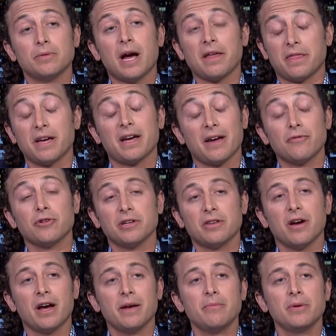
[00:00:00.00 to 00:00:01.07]
I think, every
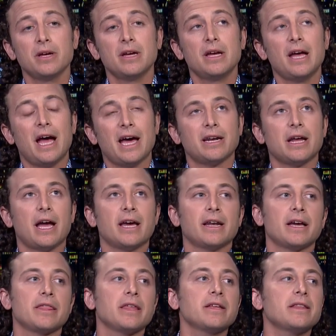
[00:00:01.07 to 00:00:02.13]
time. And
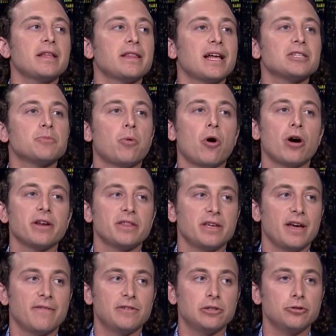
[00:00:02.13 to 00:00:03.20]
I think that that's part of
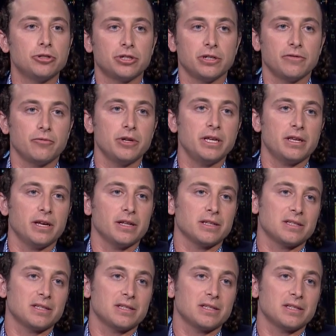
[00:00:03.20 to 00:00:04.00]
the evolution of retail.